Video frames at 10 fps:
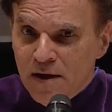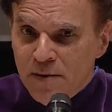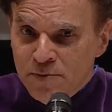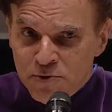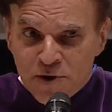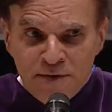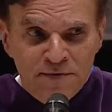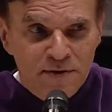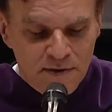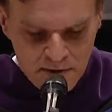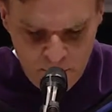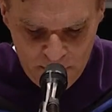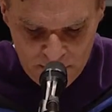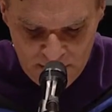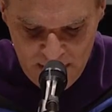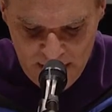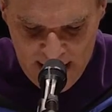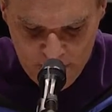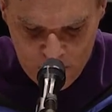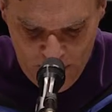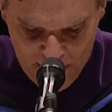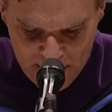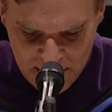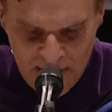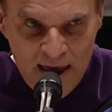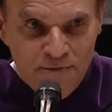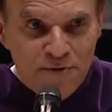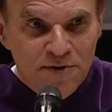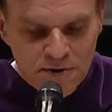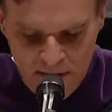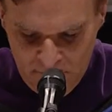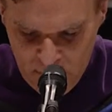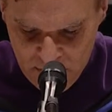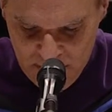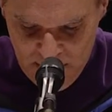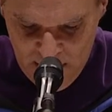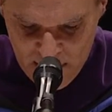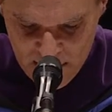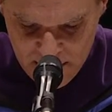observed with deep admiration the efforts of your dean